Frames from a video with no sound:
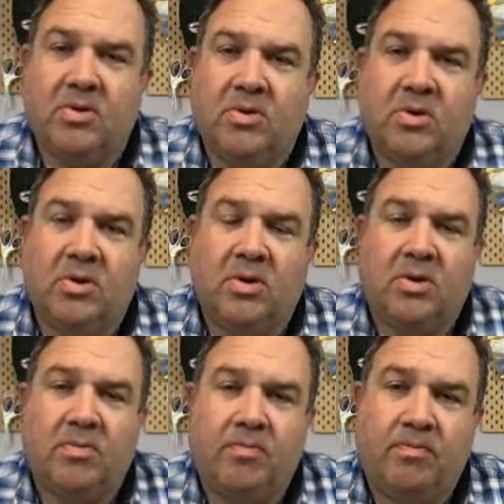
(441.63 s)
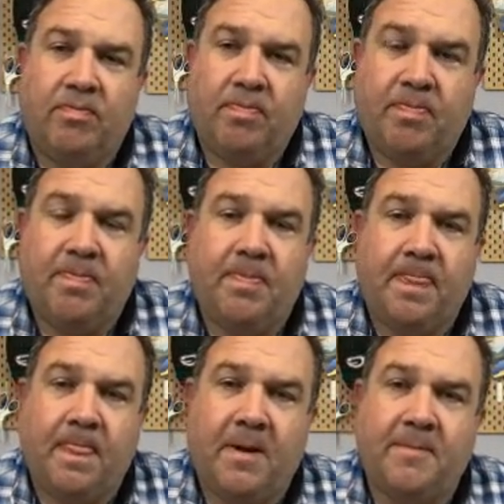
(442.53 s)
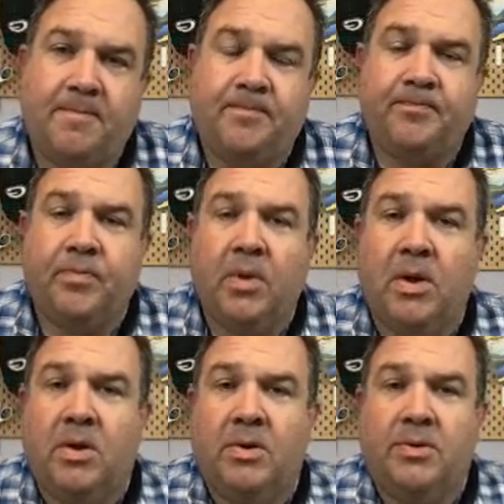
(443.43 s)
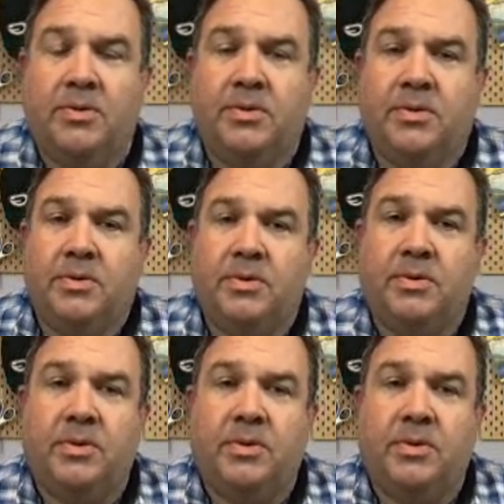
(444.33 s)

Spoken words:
So it has nothing to do with the Cybertruck as a truck or as a car.